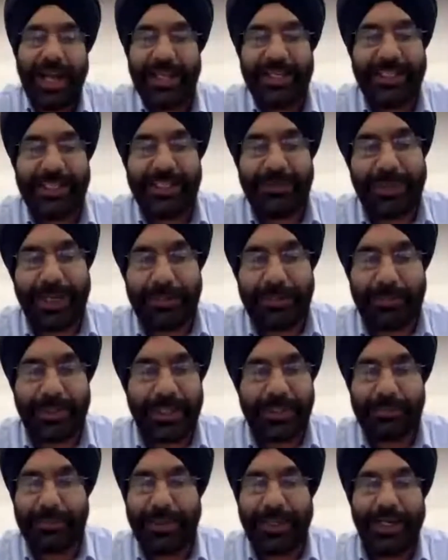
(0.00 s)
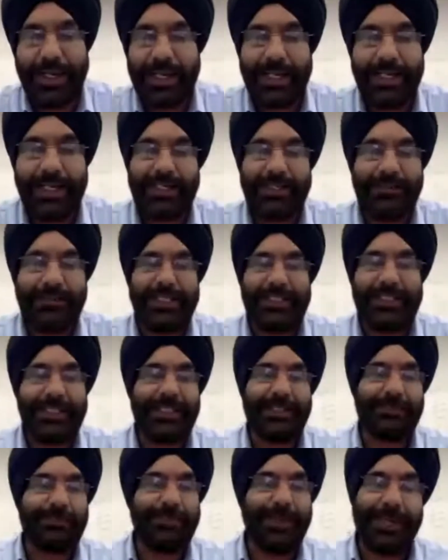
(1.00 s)
need my money back. I need my
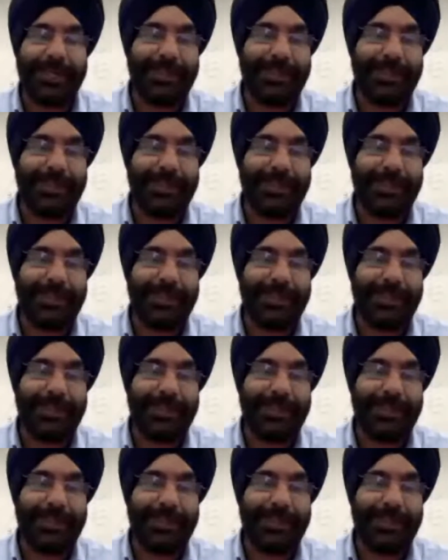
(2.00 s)
ticket back.